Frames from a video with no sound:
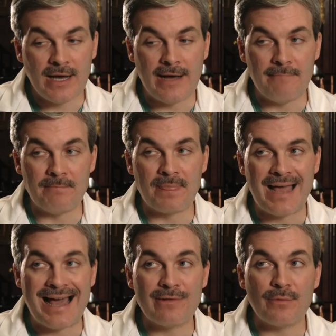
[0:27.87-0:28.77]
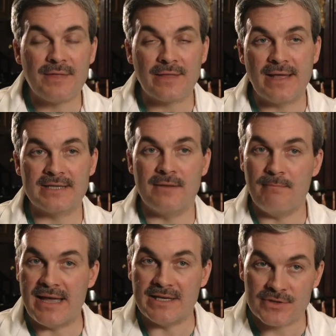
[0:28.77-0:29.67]
I don't think that's the
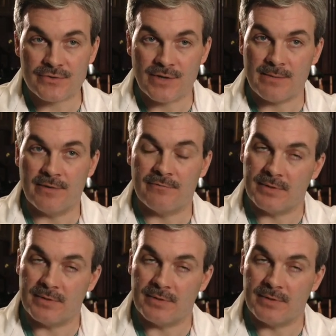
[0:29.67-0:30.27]
mainstream of